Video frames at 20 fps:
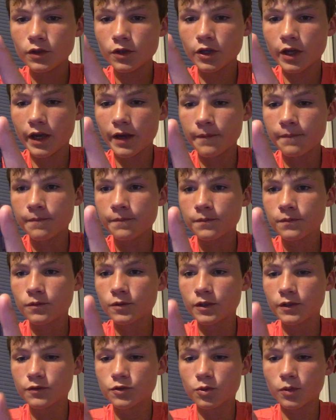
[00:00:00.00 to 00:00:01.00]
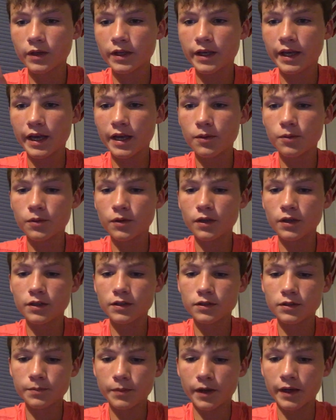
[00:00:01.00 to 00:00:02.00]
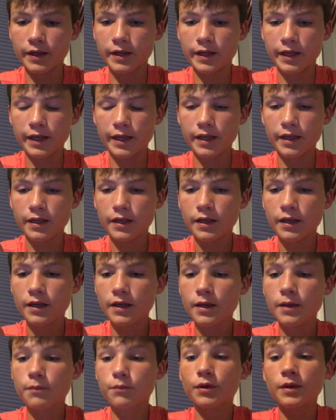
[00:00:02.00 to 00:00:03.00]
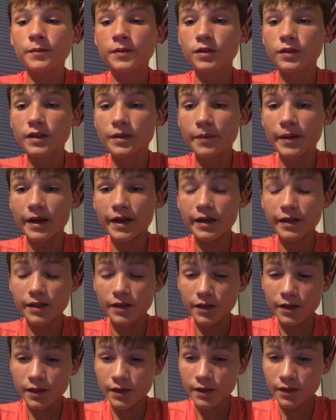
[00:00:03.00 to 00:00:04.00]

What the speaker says: Okay, we have 20k. We're gonna buy a Premier League pack.